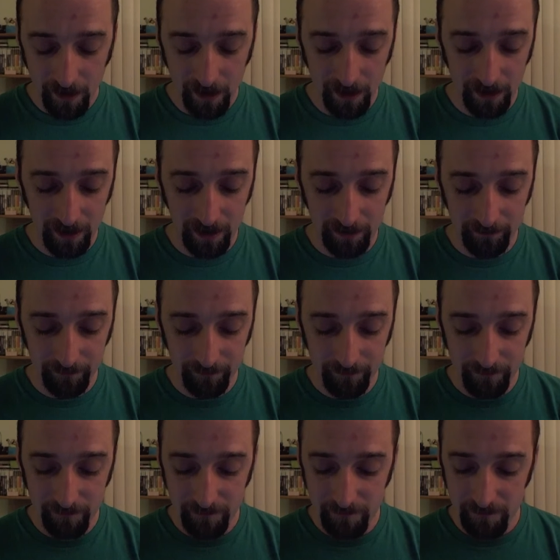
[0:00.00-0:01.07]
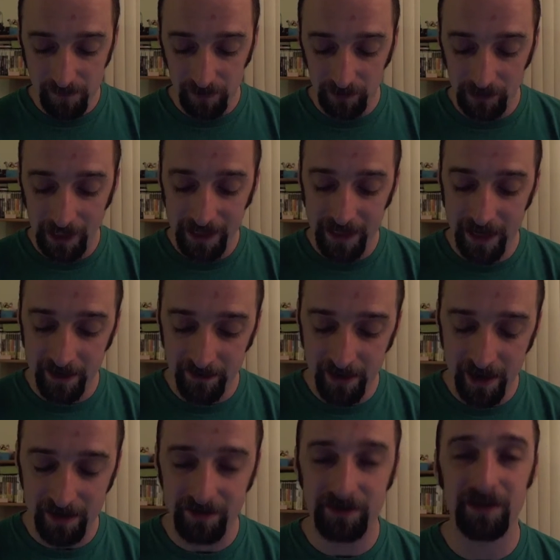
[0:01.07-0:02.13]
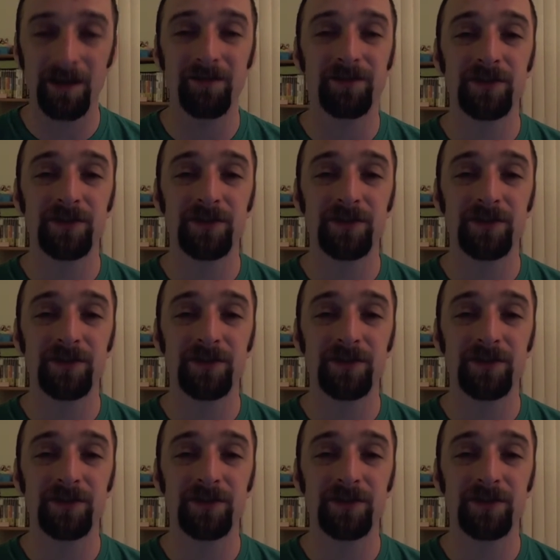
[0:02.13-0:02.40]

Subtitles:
like internet stuff,